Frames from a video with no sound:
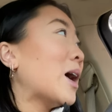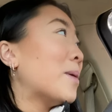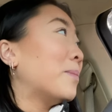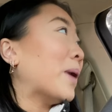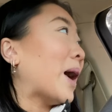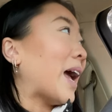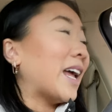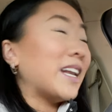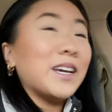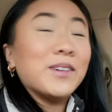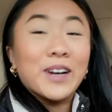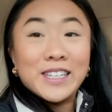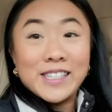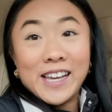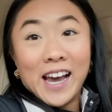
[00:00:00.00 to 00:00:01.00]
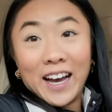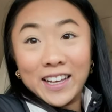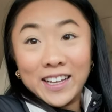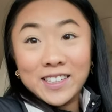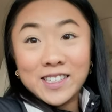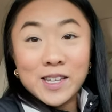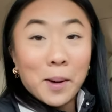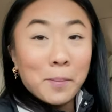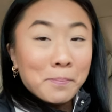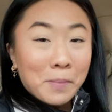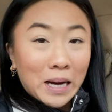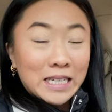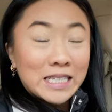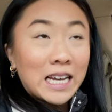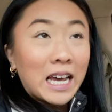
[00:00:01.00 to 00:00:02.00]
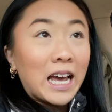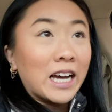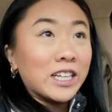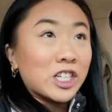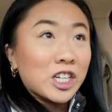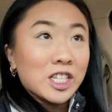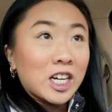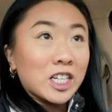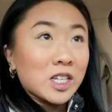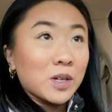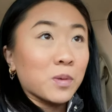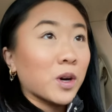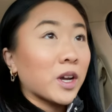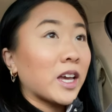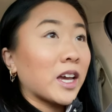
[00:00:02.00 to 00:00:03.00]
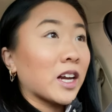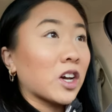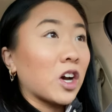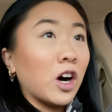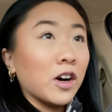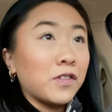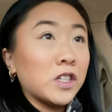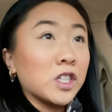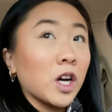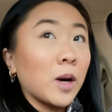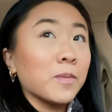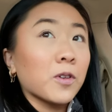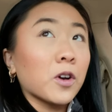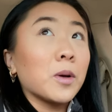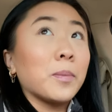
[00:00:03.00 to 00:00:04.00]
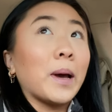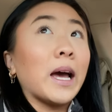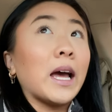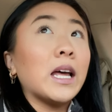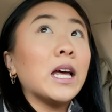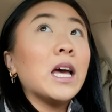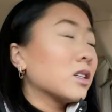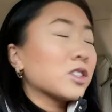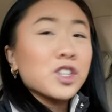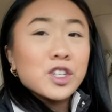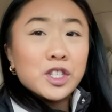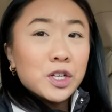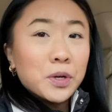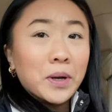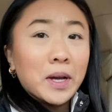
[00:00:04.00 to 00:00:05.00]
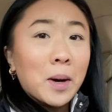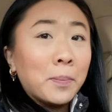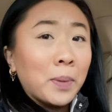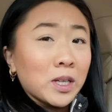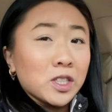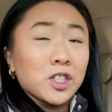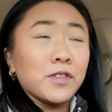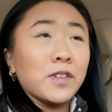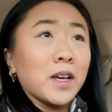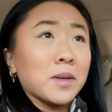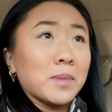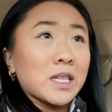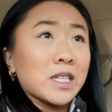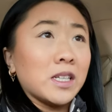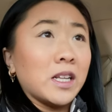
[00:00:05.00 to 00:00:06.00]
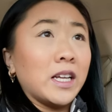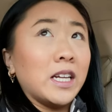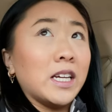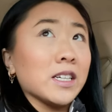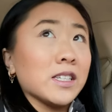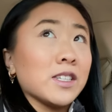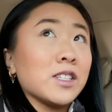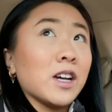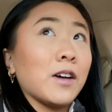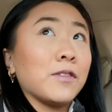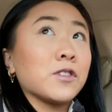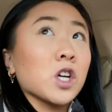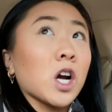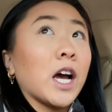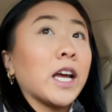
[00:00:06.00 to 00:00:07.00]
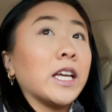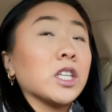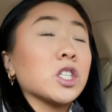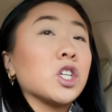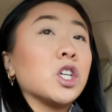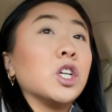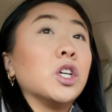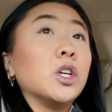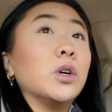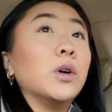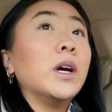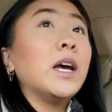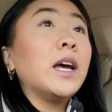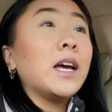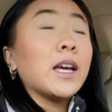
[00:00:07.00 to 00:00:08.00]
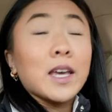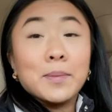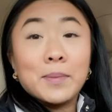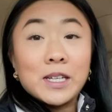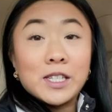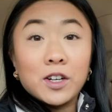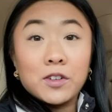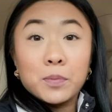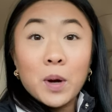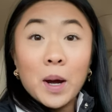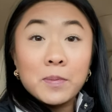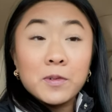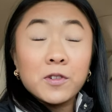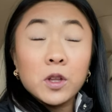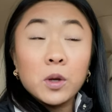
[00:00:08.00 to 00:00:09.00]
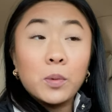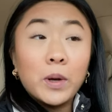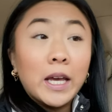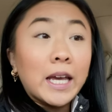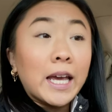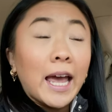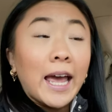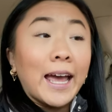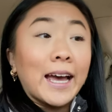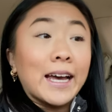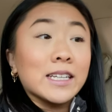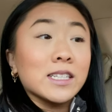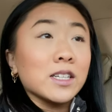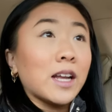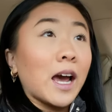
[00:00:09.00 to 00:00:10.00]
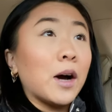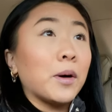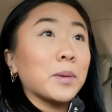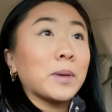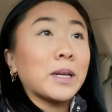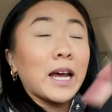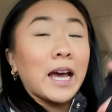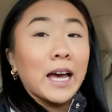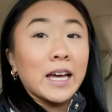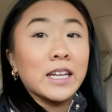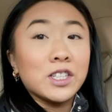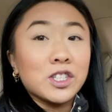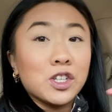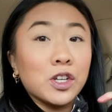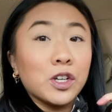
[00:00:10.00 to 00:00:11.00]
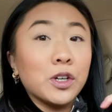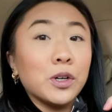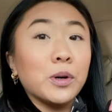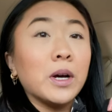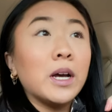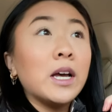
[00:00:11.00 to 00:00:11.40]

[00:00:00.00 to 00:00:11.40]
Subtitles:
But anyways, yeah, it's Monday. I just got done working at a coffee shop for a bit, just doing a bunch of like miscellaneous stuff, trying to get myself prepped for the week. And now I'm gonna head to